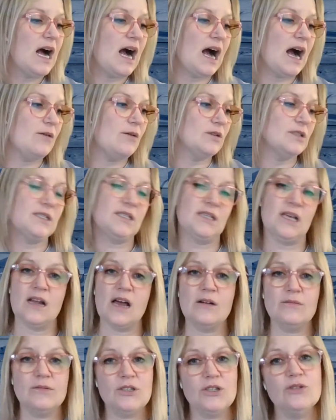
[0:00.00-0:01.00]
I would set
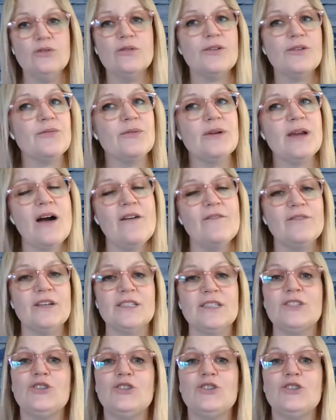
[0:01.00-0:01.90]
out 2 or 3 outfits.